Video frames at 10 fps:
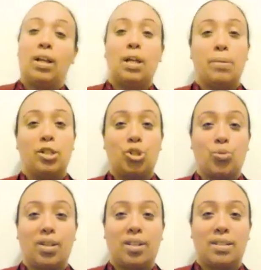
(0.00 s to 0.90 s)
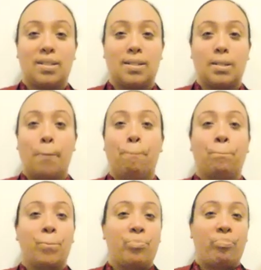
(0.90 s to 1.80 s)
Let me enjoy this.
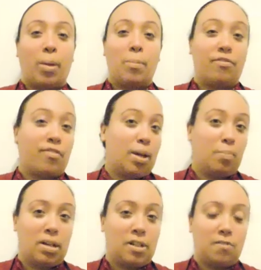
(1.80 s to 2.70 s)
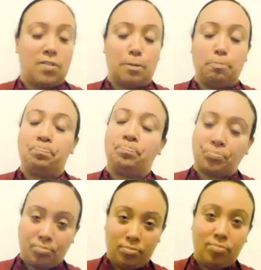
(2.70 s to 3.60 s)
My family loves it.
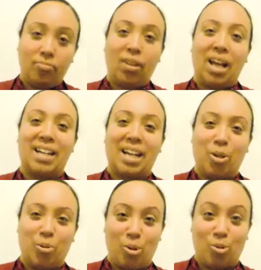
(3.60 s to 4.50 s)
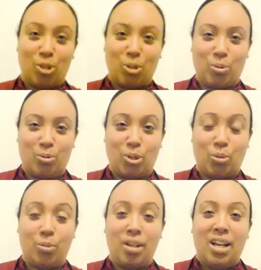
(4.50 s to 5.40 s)
And I know yours will
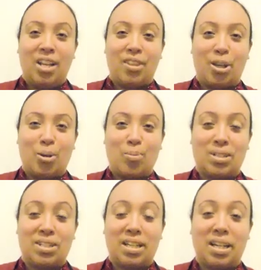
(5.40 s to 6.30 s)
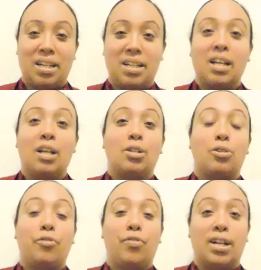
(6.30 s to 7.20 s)
too. Thank you once again.
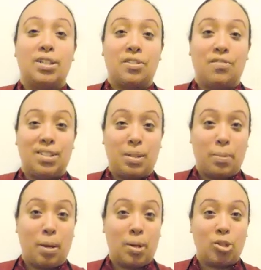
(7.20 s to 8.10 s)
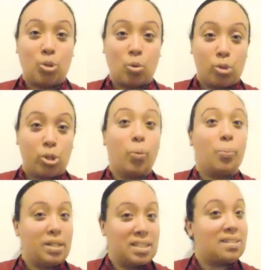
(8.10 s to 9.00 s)
Don't forget to visit me on my social
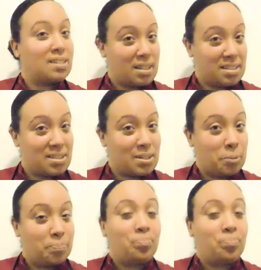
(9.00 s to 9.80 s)
media sites.